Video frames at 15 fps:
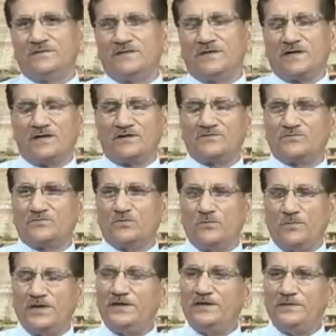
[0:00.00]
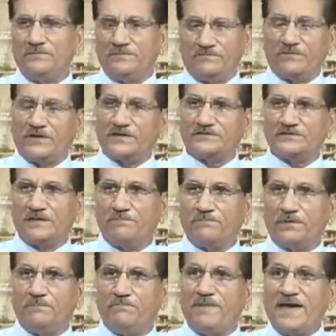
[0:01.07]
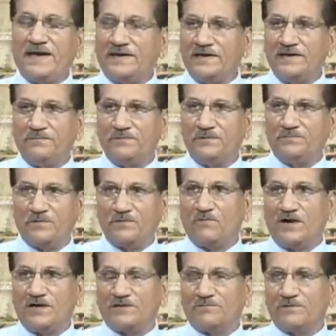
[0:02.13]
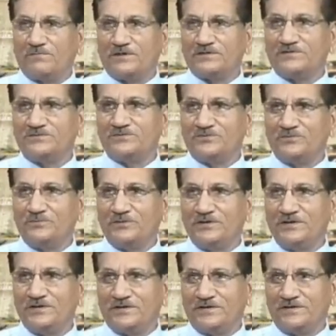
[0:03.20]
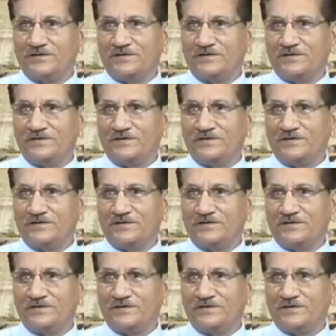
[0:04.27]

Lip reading: there are so many, for example, banking people want our person should be there.